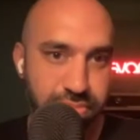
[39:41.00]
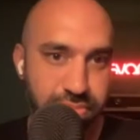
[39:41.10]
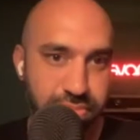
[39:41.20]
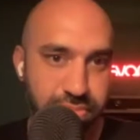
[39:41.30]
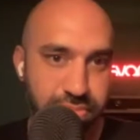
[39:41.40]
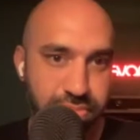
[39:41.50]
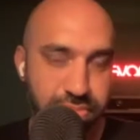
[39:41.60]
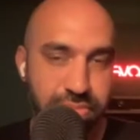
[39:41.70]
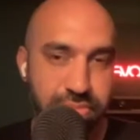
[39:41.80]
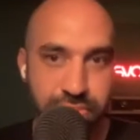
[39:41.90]

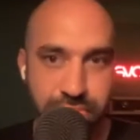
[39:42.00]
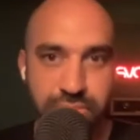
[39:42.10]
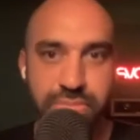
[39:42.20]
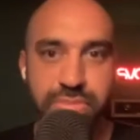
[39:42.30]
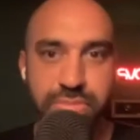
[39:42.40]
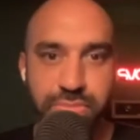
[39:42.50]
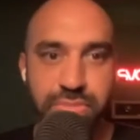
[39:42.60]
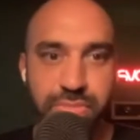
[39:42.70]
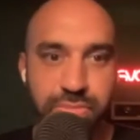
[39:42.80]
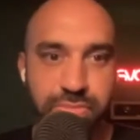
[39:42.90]

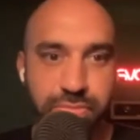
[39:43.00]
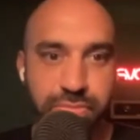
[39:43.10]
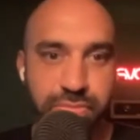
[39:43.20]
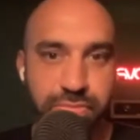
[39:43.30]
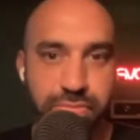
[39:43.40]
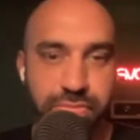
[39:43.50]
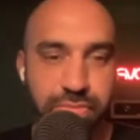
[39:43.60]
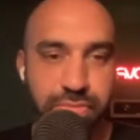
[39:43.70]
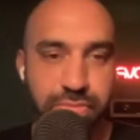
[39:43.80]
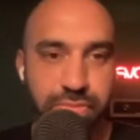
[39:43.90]

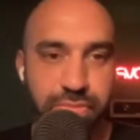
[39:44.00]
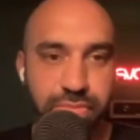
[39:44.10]
(silent)